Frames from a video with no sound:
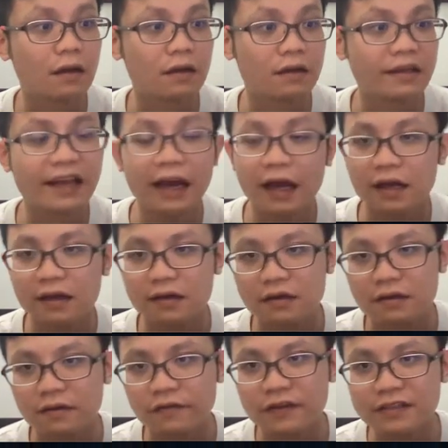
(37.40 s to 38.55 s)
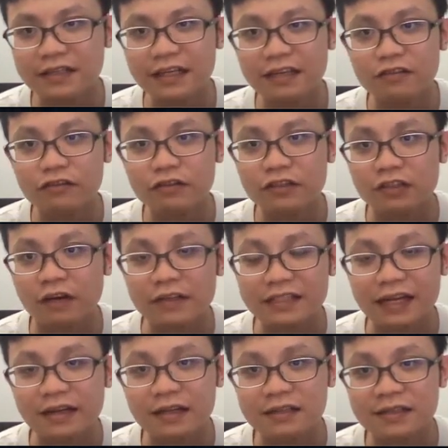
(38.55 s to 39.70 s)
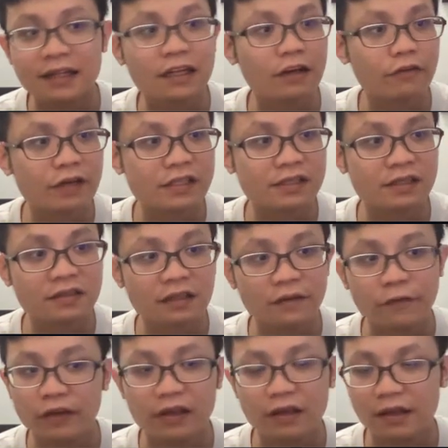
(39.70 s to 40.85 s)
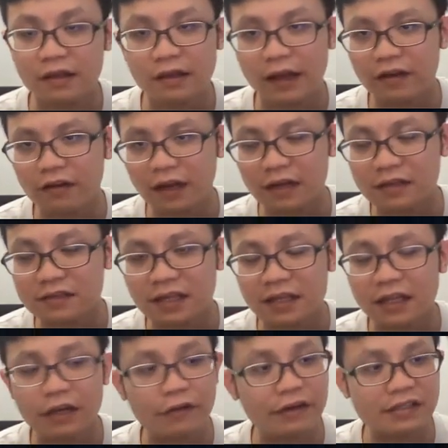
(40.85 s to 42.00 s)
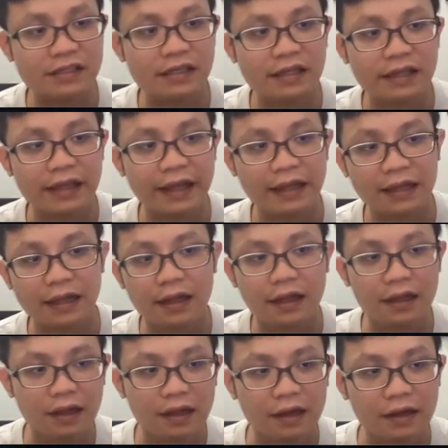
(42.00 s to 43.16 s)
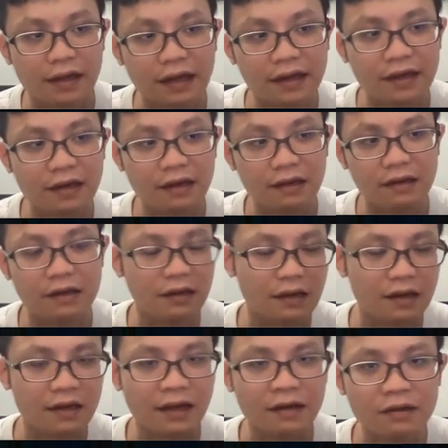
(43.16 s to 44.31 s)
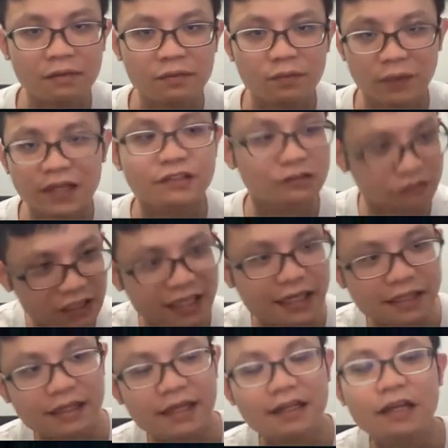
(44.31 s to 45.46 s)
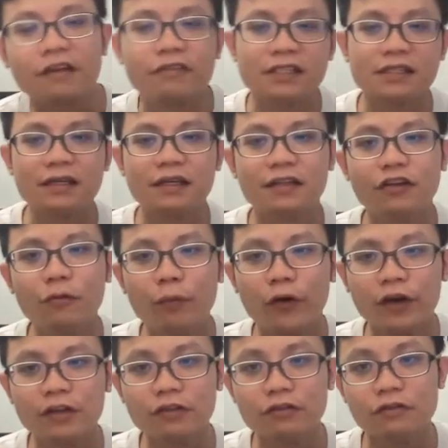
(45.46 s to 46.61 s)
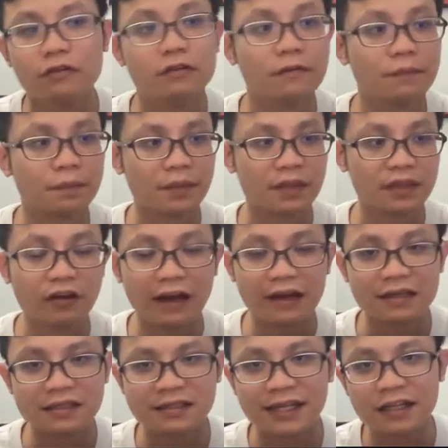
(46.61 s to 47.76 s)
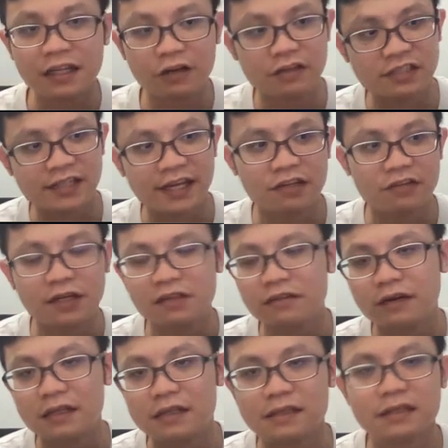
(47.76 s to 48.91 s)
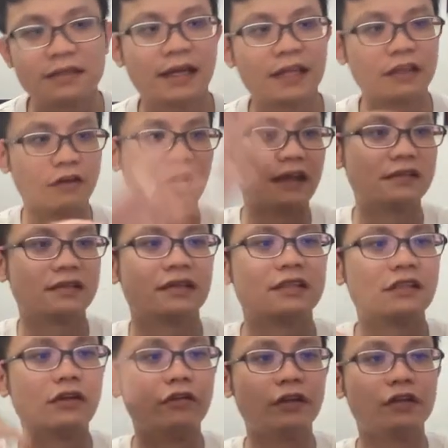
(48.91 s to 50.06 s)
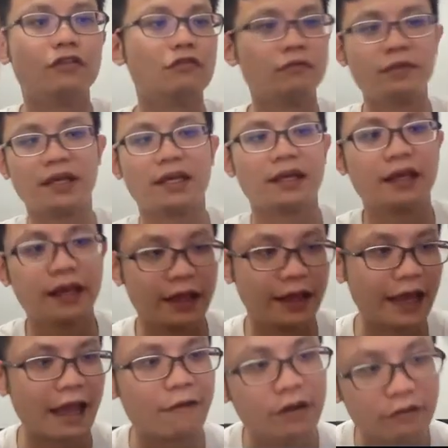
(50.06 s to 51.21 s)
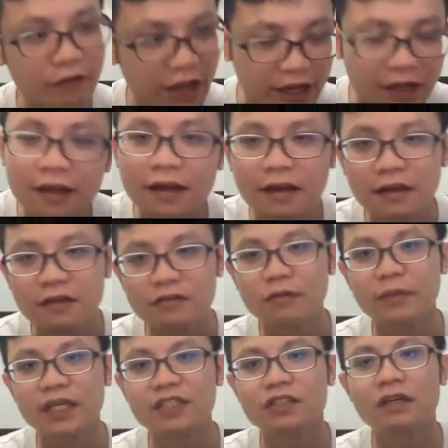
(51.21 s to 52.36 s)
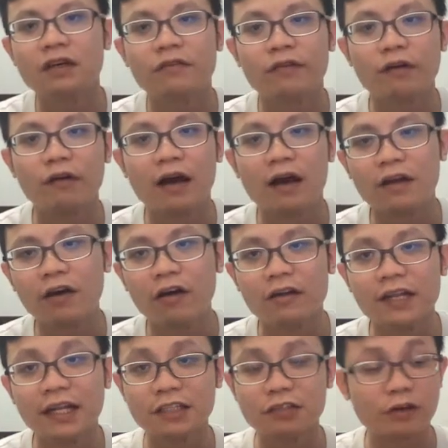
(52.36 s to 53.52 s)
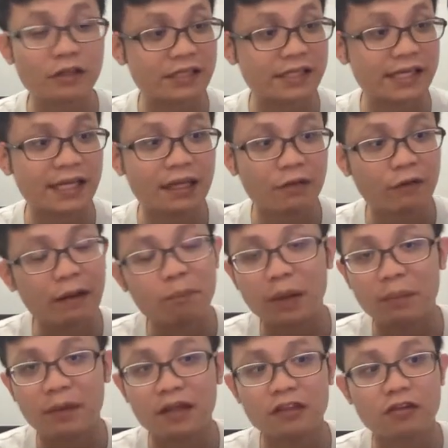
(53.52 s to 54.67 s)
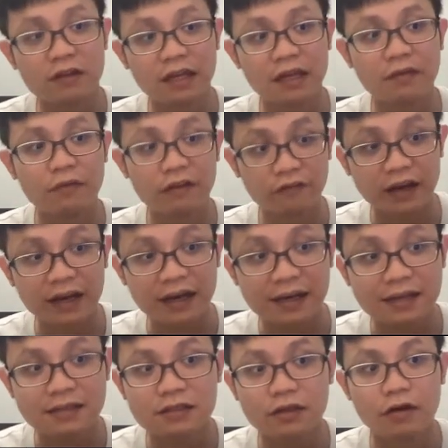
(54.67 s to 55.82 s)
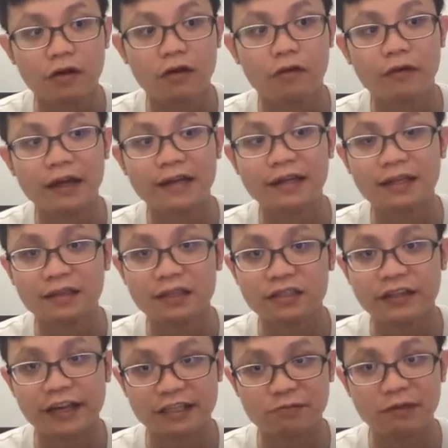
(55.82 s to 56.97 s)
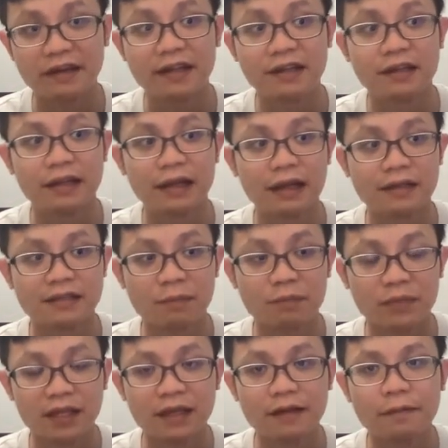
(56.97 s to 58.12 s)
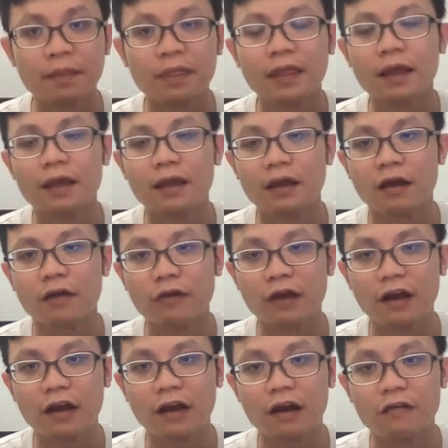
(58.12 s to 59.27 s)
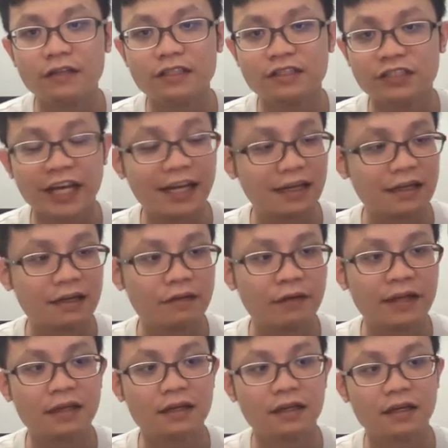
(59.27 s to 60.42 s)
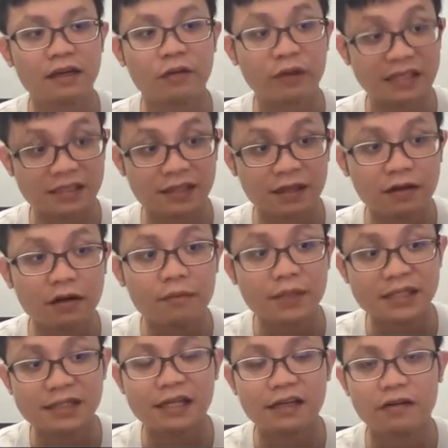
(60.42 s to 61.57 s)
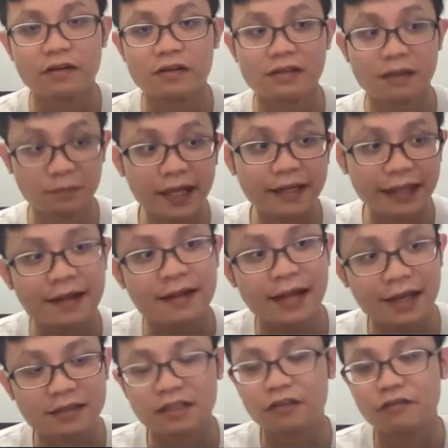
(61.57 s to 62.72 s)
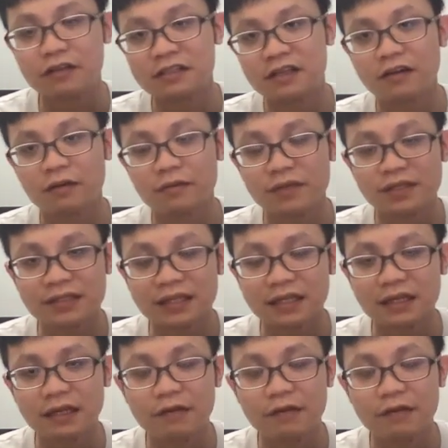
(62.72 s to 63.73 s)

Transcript: Yeah. First thing you do is always understand the question. If we cannot understand the question, then then please read again the question. No point to not understand the question and try to answer. Then your answer is going to be everywhere. So make sure not only this question, when people talking with us or when the teacher explaining something, I always check whether the question got mistake or not. Sometimes that is the question got mistake.